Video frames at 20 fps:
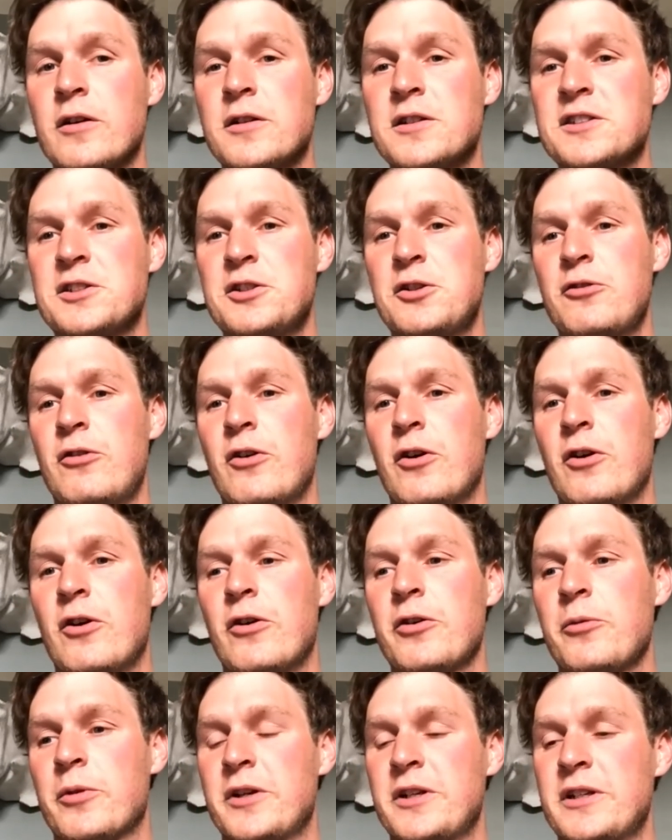who
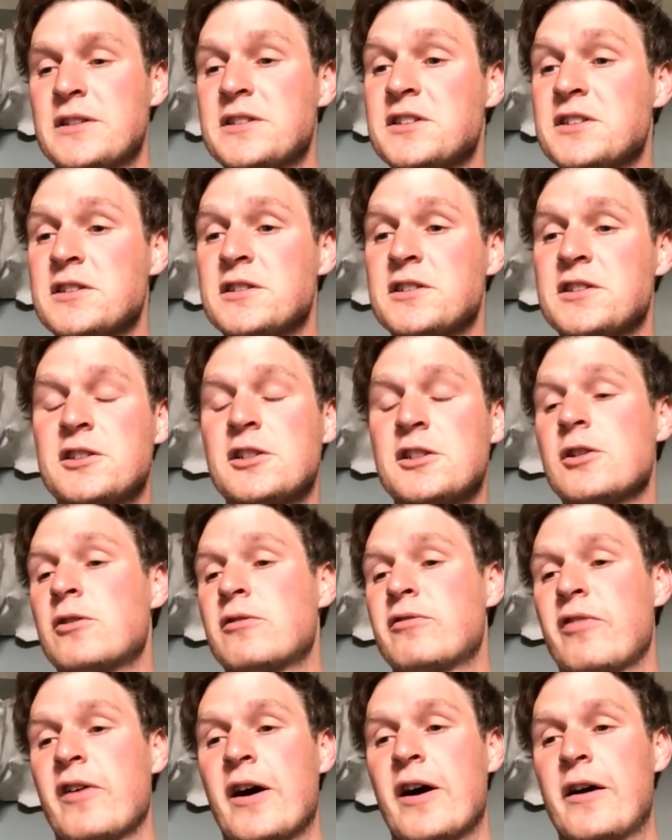rode were just
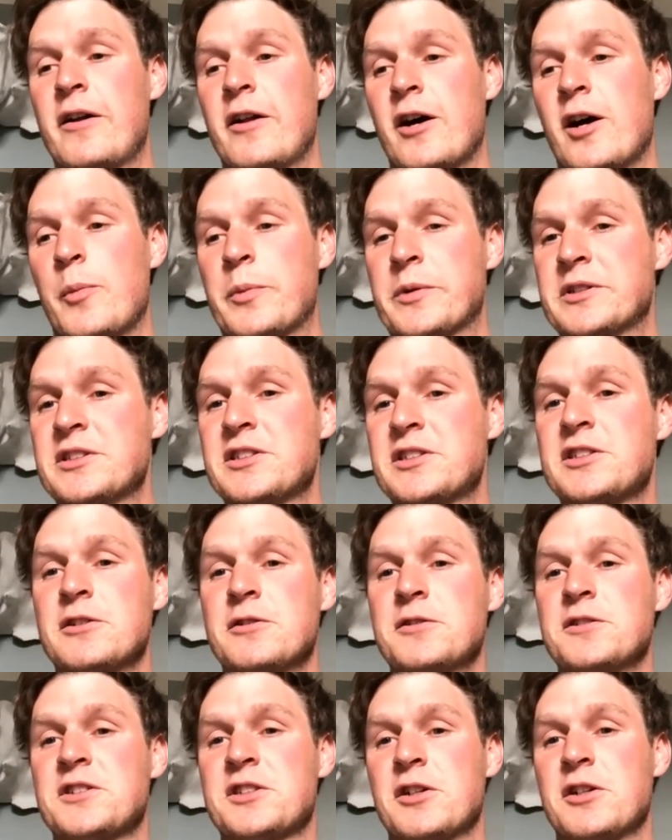so fired up and
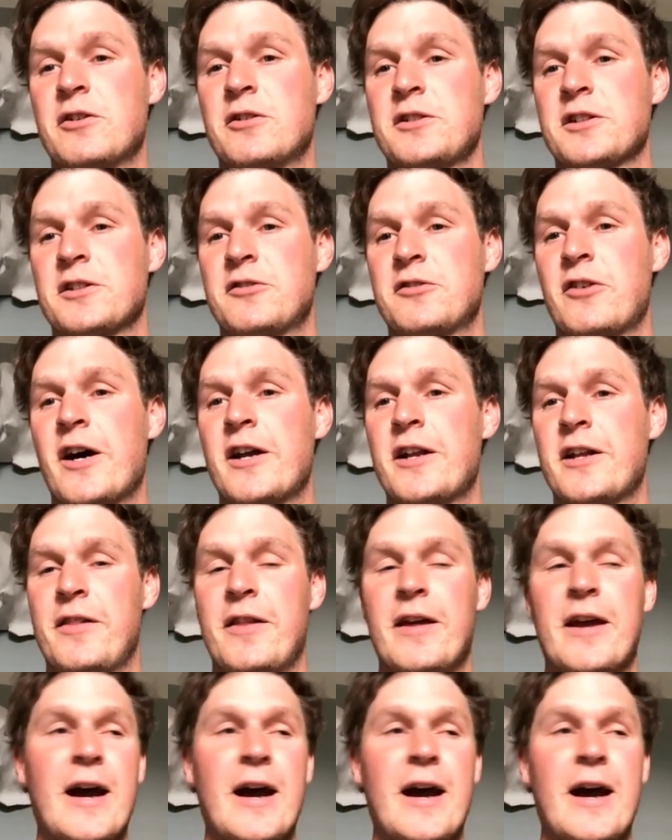so stoked on riding. They